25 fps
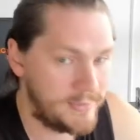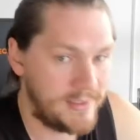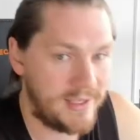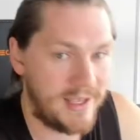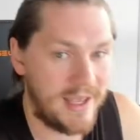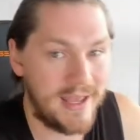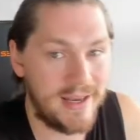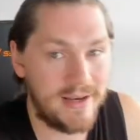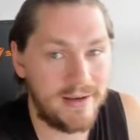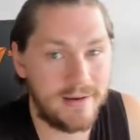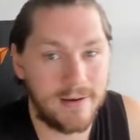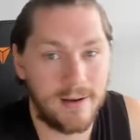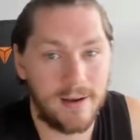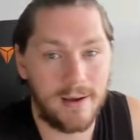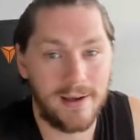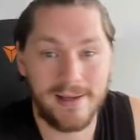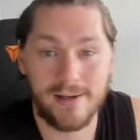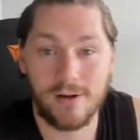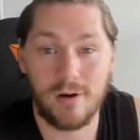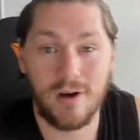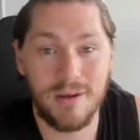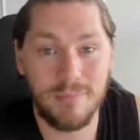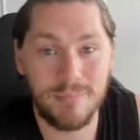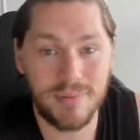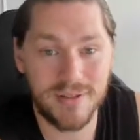And
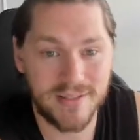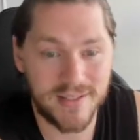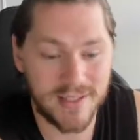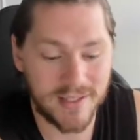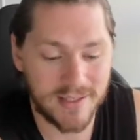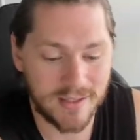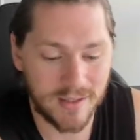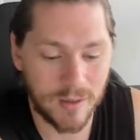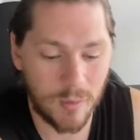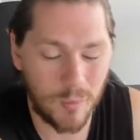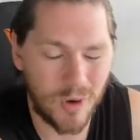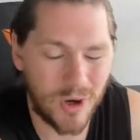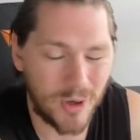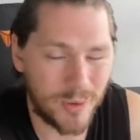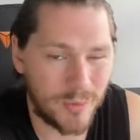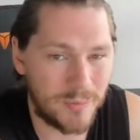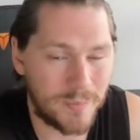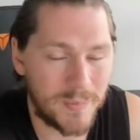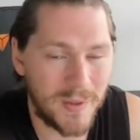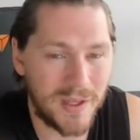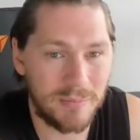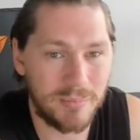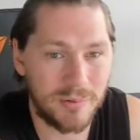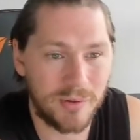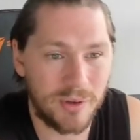I in particular work with
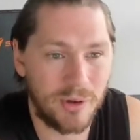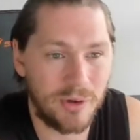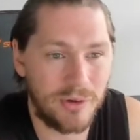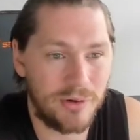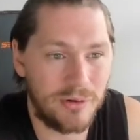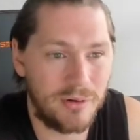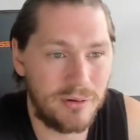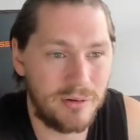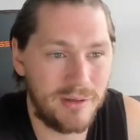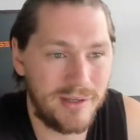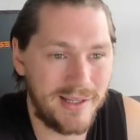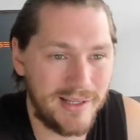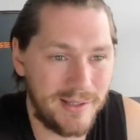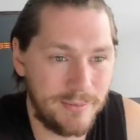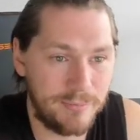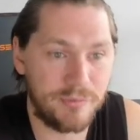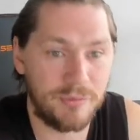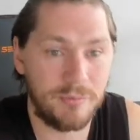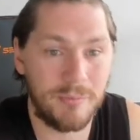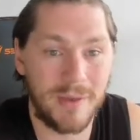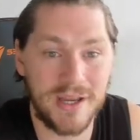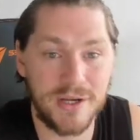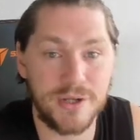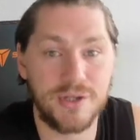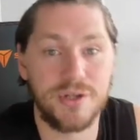people on
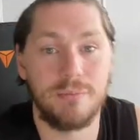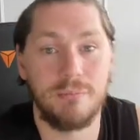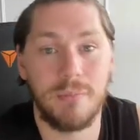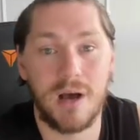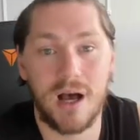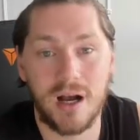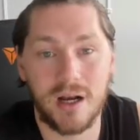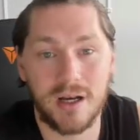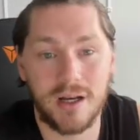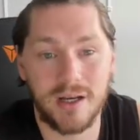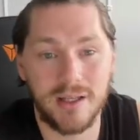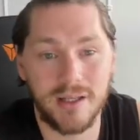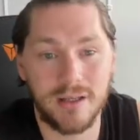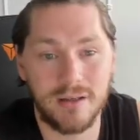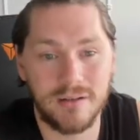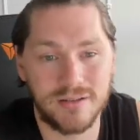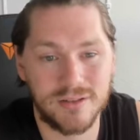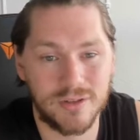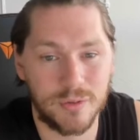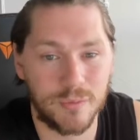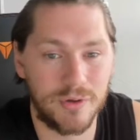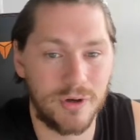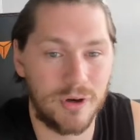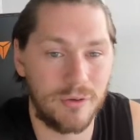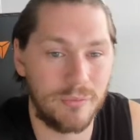information marketing.
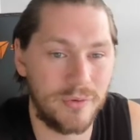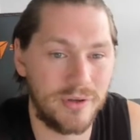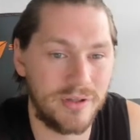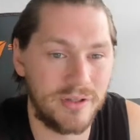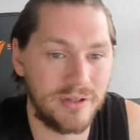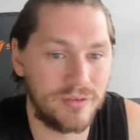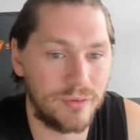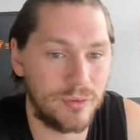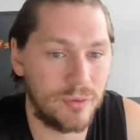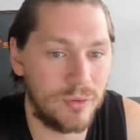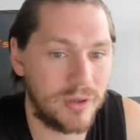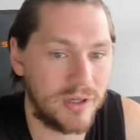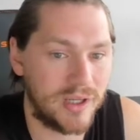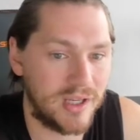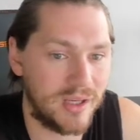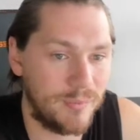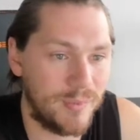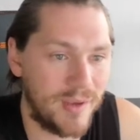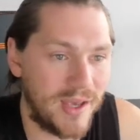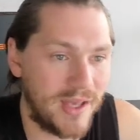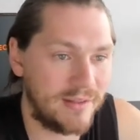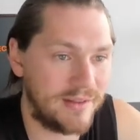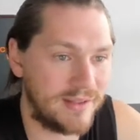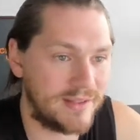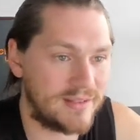So we're not really talking
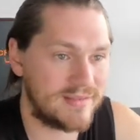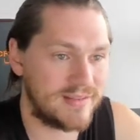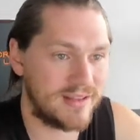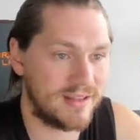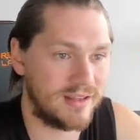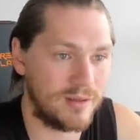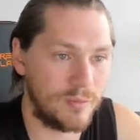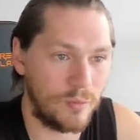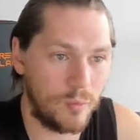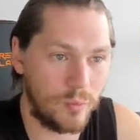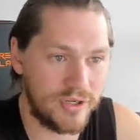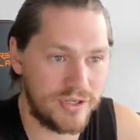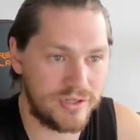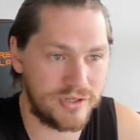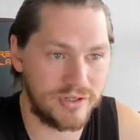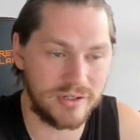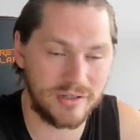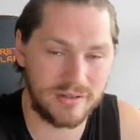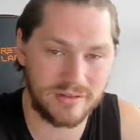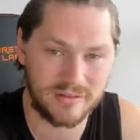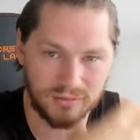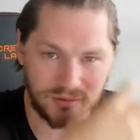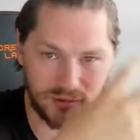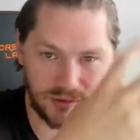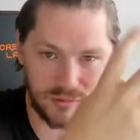about like selling
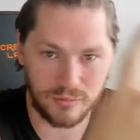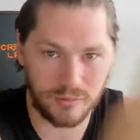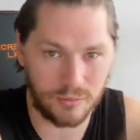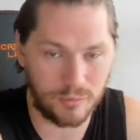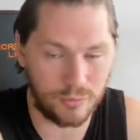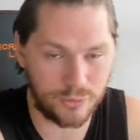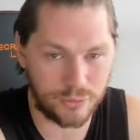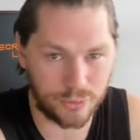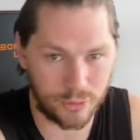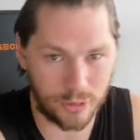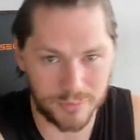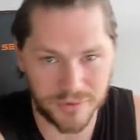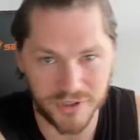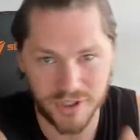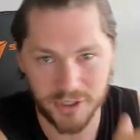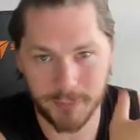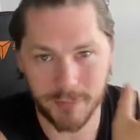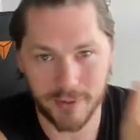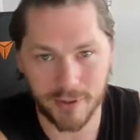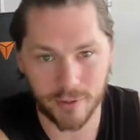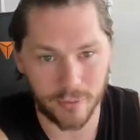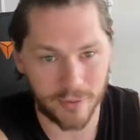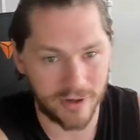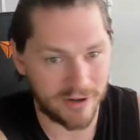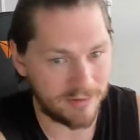widgets or drop
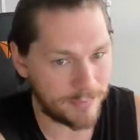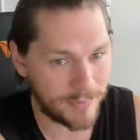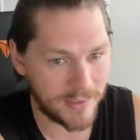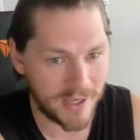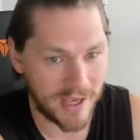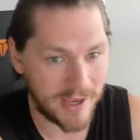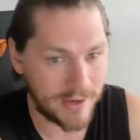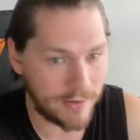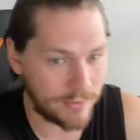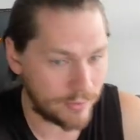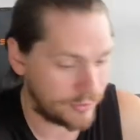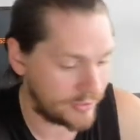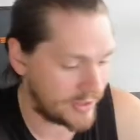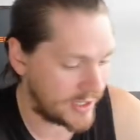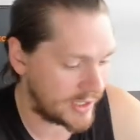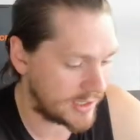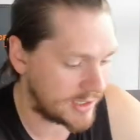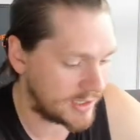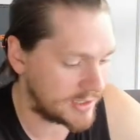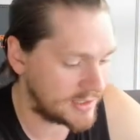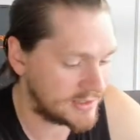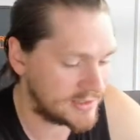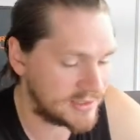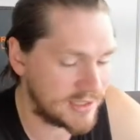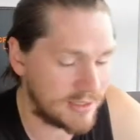shipping or FBA or all that
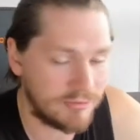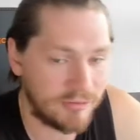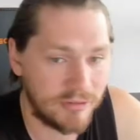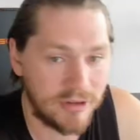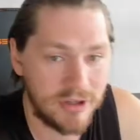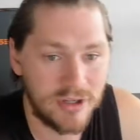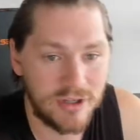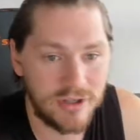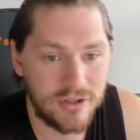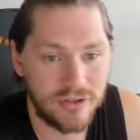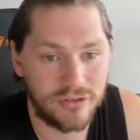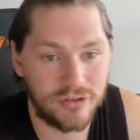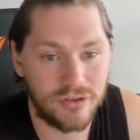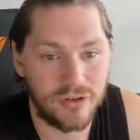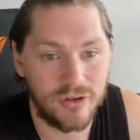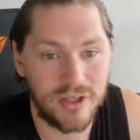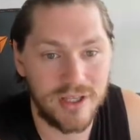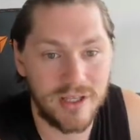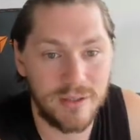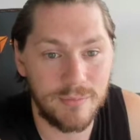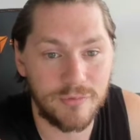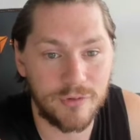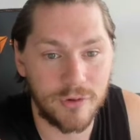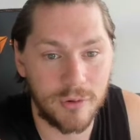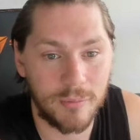kind of stuff. So
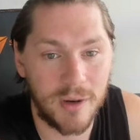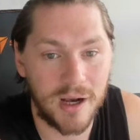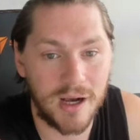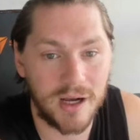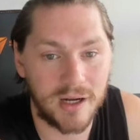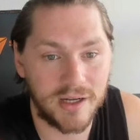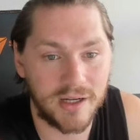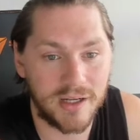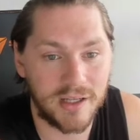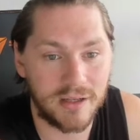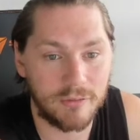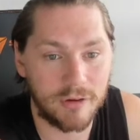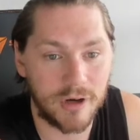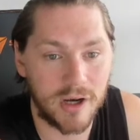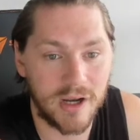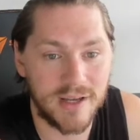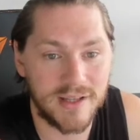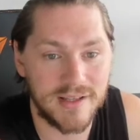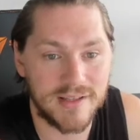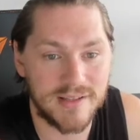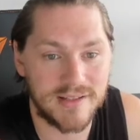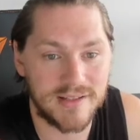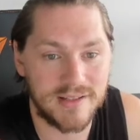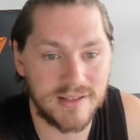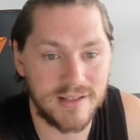info marketing, right,
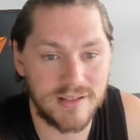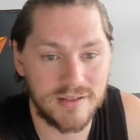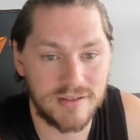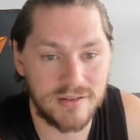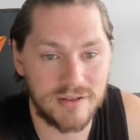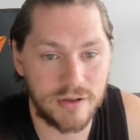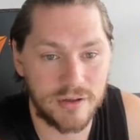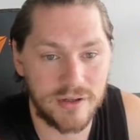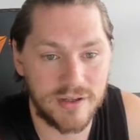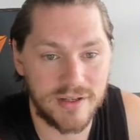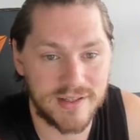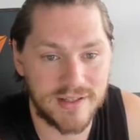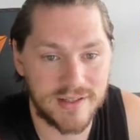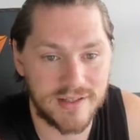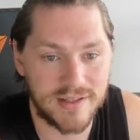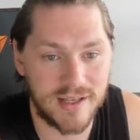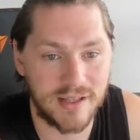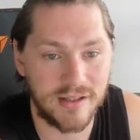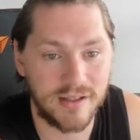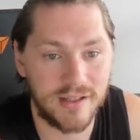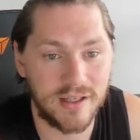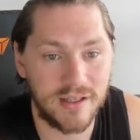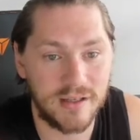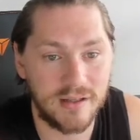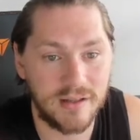is you know, it's
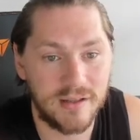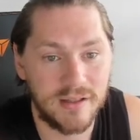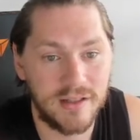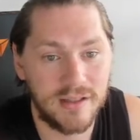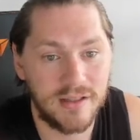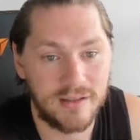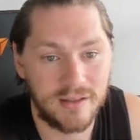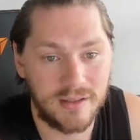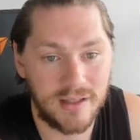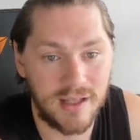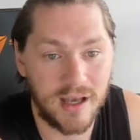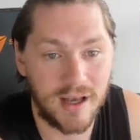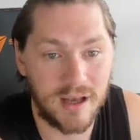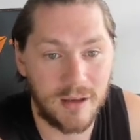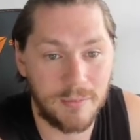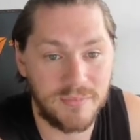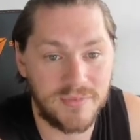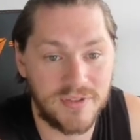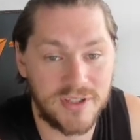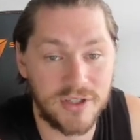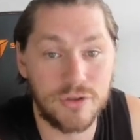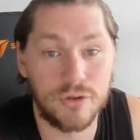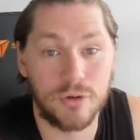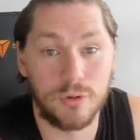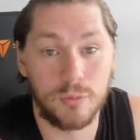selling
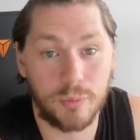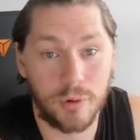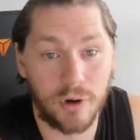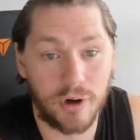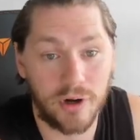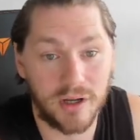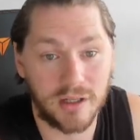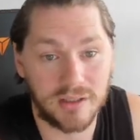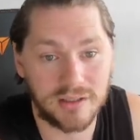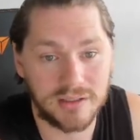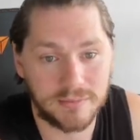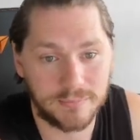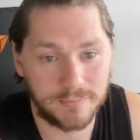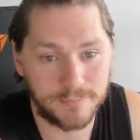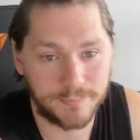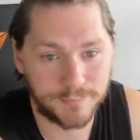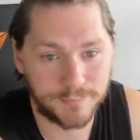digital products.